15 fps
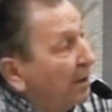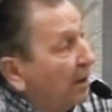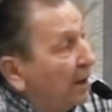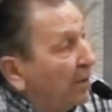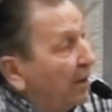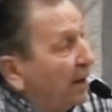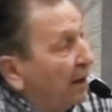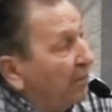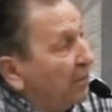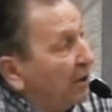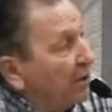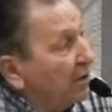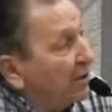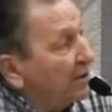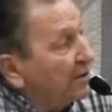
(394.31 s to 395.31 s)
I mean, I'm
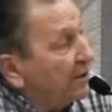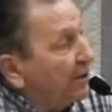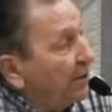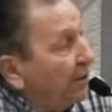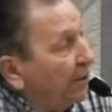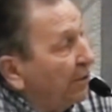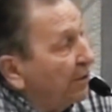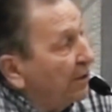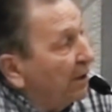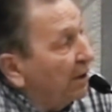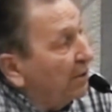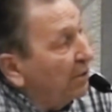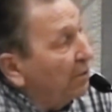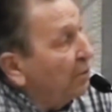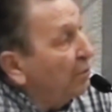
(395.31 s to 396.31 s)
not going to sit here and
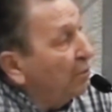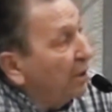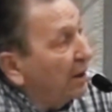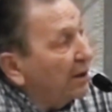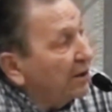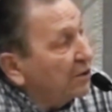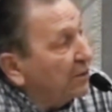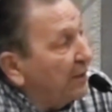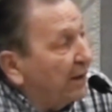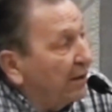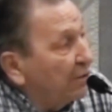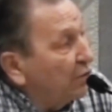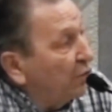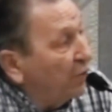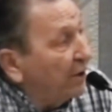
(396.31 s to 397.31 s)
tell you I
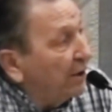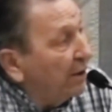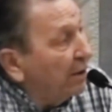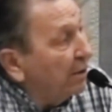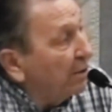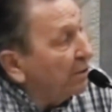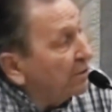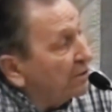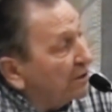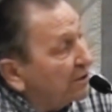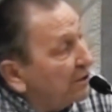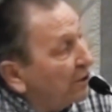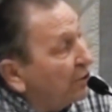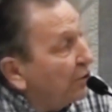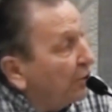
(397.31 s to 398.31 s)
spent 20 years as
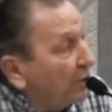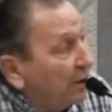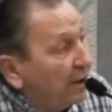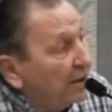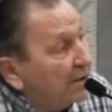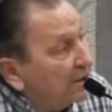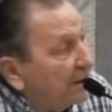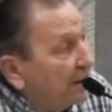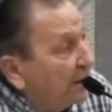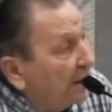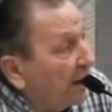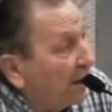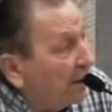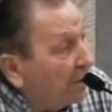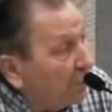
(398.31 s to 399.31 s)
an attorney sitting
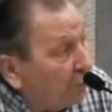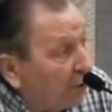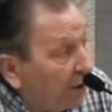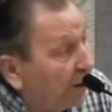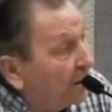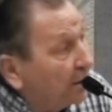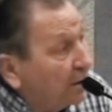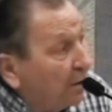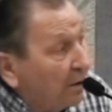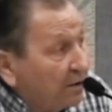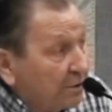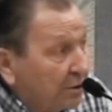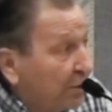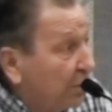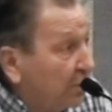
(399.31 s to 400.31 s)
down and reading the
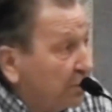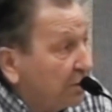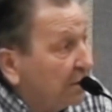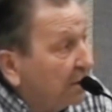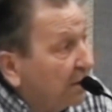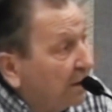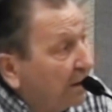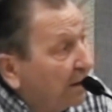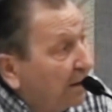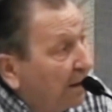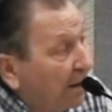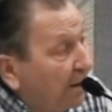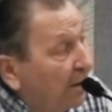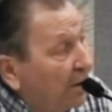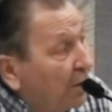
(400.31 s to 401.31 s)
Constitution.
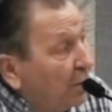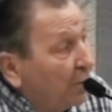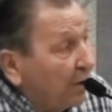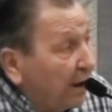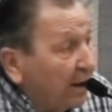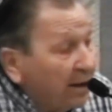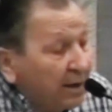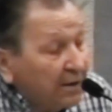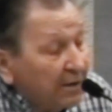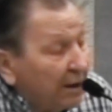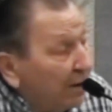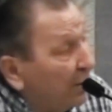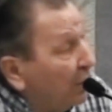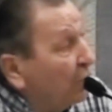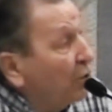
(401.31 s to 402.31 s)
But I can
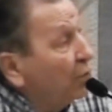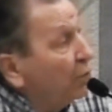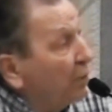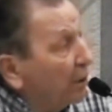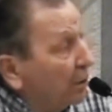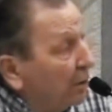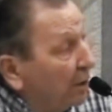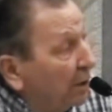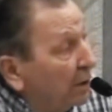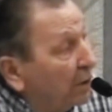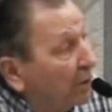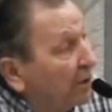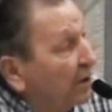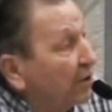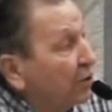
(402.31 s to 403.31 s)
tell you we're going to
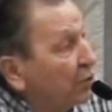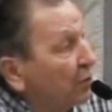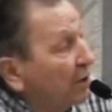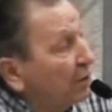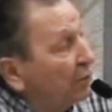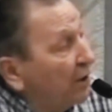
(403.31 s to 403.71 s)
look into it.